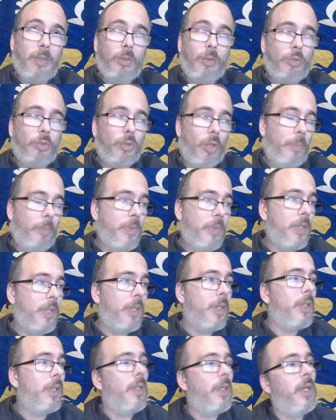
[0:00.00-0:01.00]
or dropped.
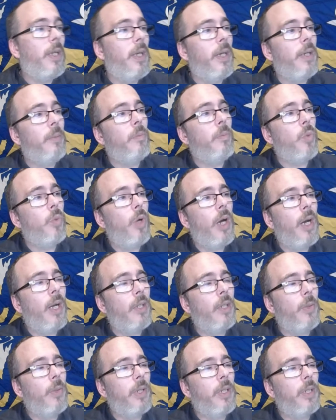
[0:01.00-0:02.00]
What
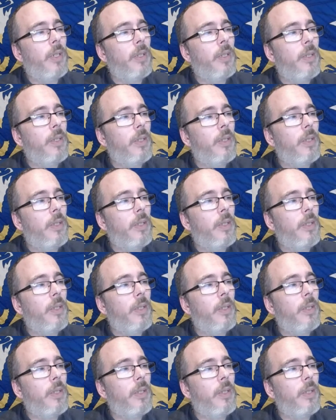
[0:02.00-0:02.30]
Alnwick,